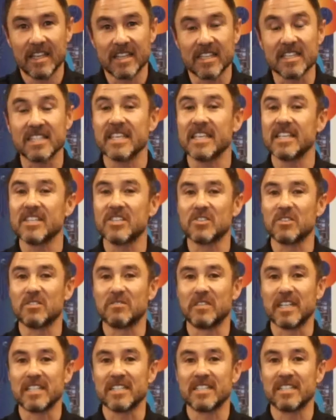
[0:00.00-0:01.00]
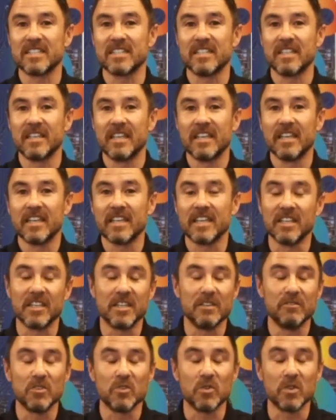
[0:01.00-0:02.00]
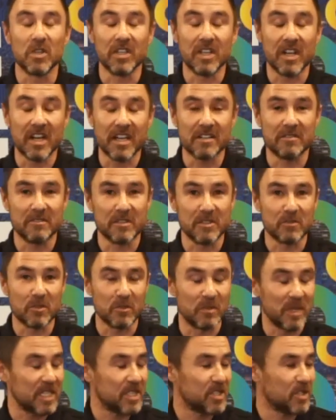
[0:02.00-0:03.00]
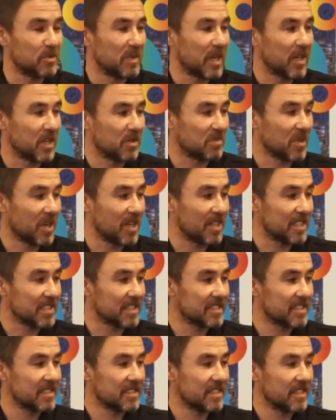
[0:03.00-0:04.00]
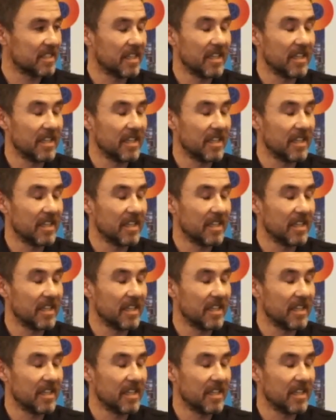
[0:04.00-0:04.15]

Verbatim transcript: The sensor events can give you a lot of information about your products.